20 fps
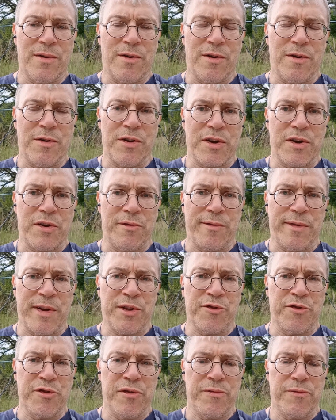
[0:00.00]
On a
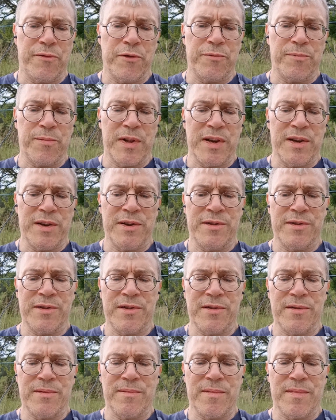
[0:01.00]
conventional
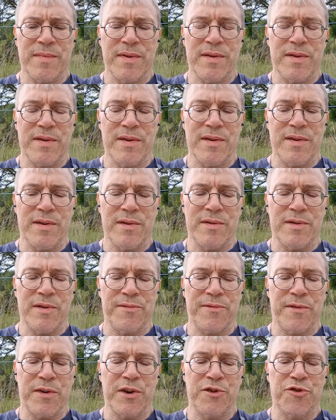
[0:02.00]
footplate, the
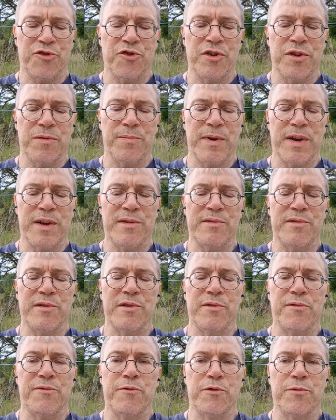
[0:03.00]
friction depends
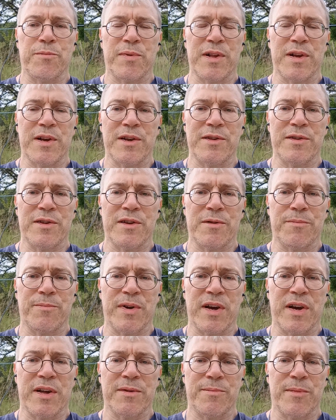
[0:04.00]
on the footplate and
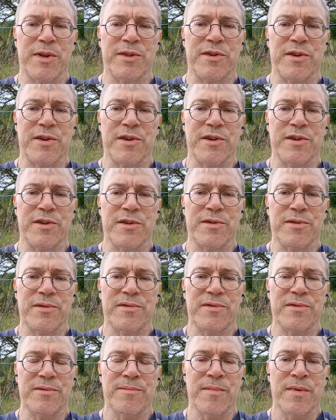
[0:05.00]
band
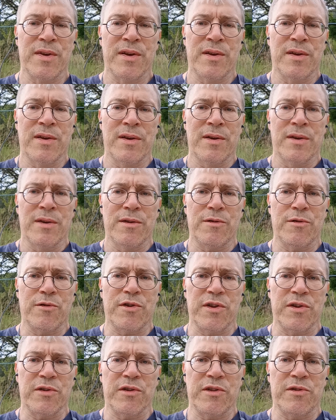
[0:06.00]
materials. You
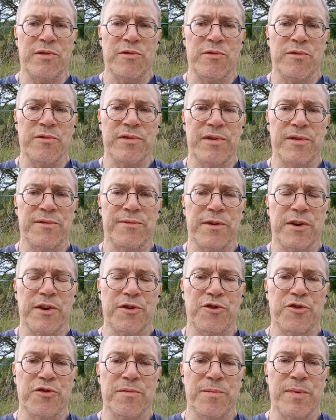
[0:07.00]
can reduce the
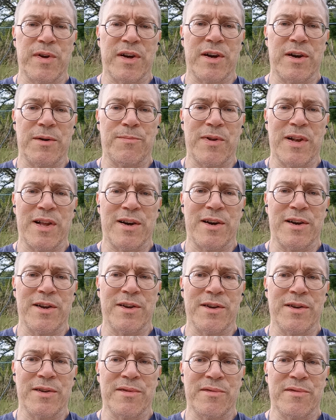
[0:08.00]
friction by
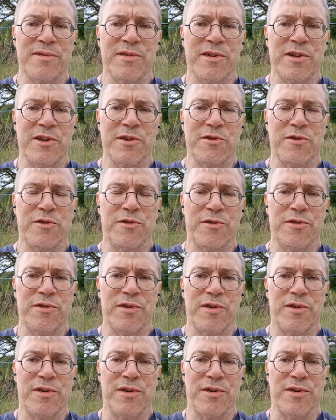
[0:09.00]
applying silicone
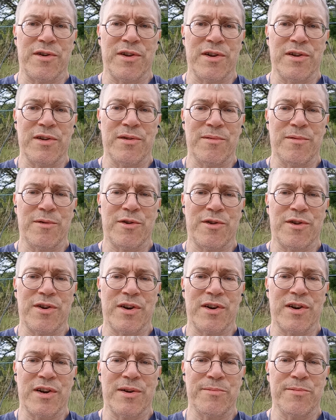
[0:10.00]
oil or
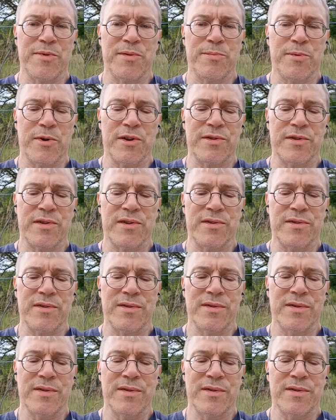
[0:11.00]
Harambee butter.